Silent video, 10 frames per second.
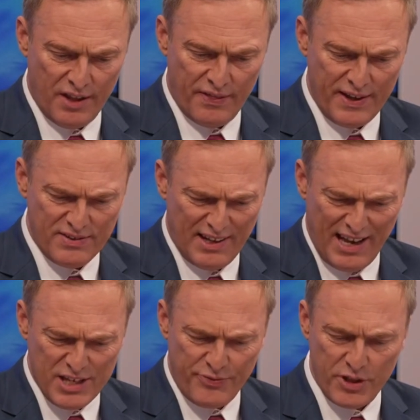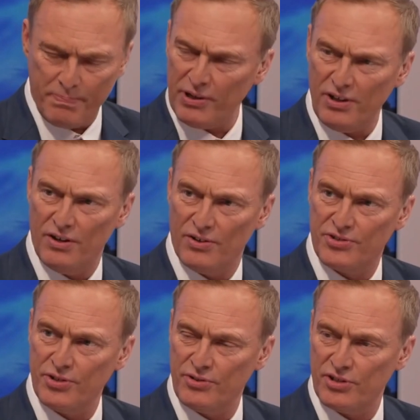It's for the birds
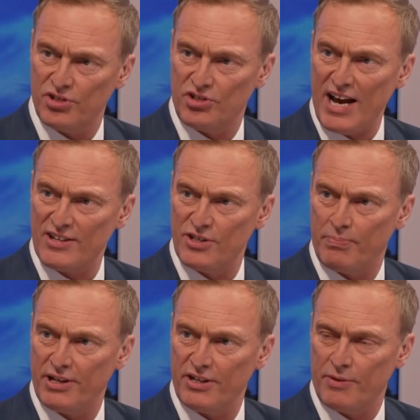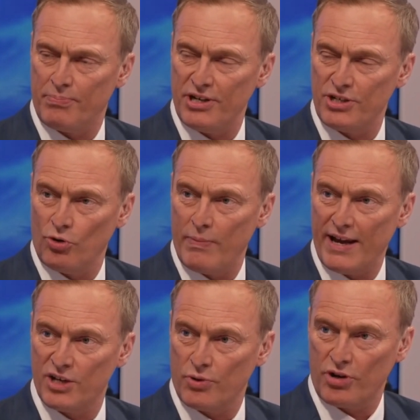to suggest that British
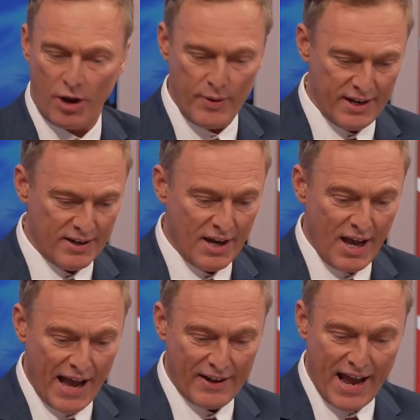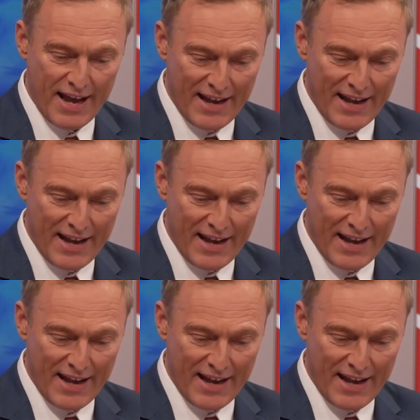lawmakers will go in and